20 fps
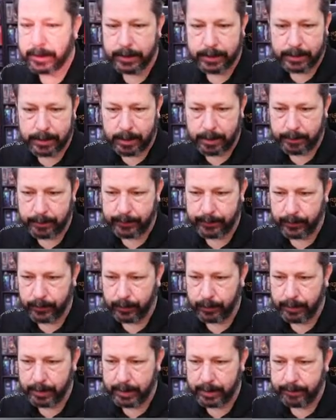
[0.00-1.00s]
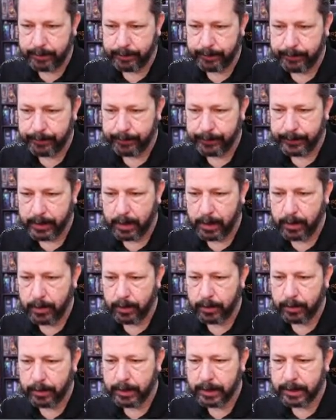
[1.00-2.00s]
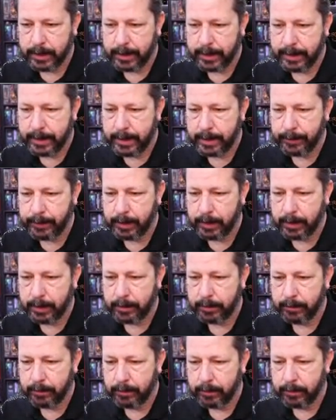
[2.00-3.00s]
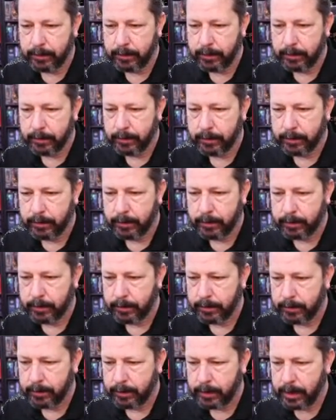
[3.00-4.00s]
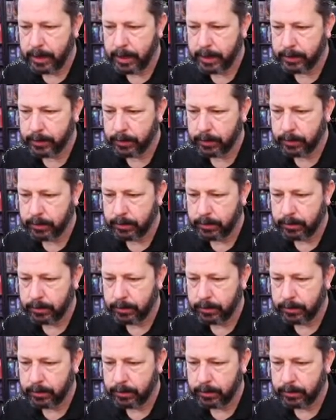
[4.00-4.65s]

It stopped for a minute. Oh, it's got to heat up the nozzle.